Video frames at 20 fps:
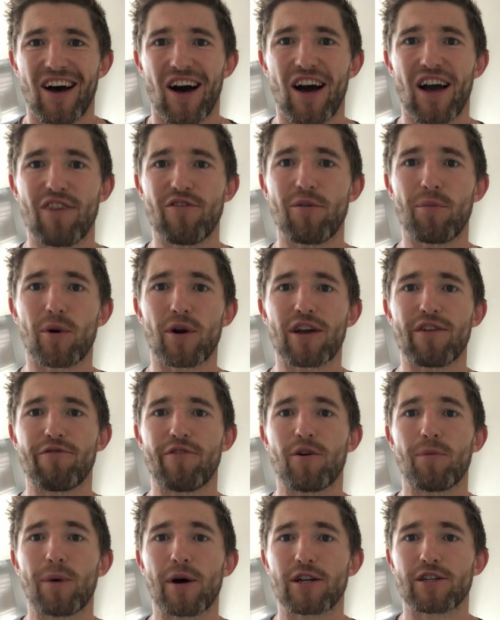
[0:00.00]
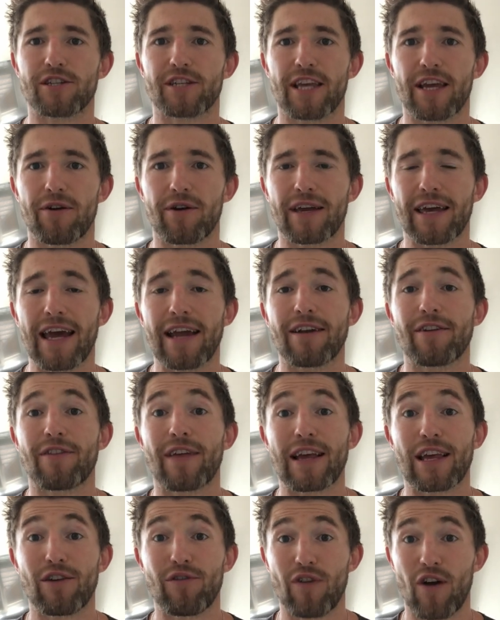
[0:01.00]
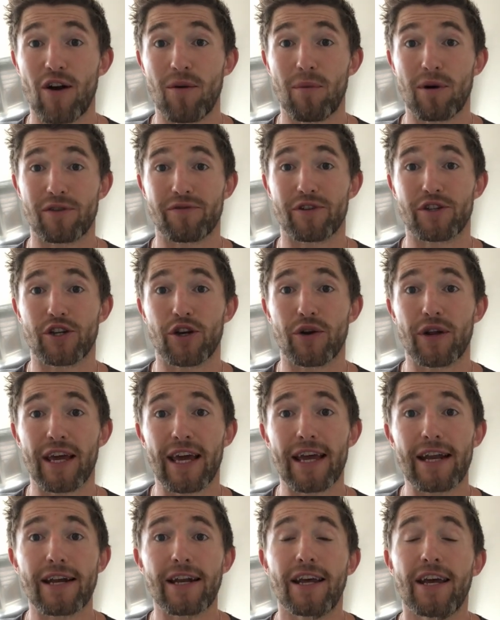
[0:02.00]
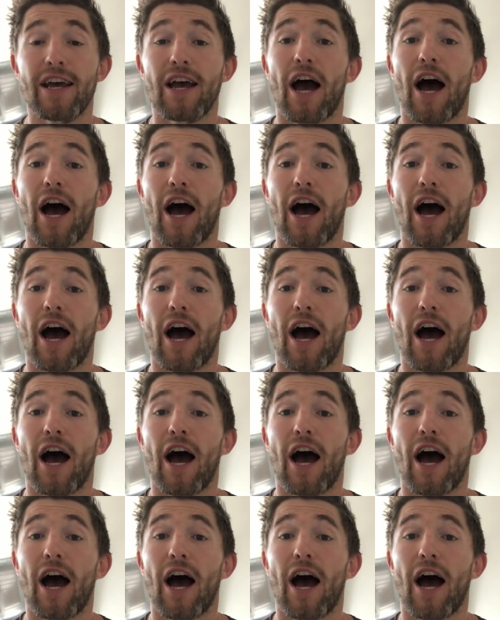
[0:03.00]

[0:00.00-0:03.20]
Hi everybody, Phil Burgess here again. Thank you very much for tuning in.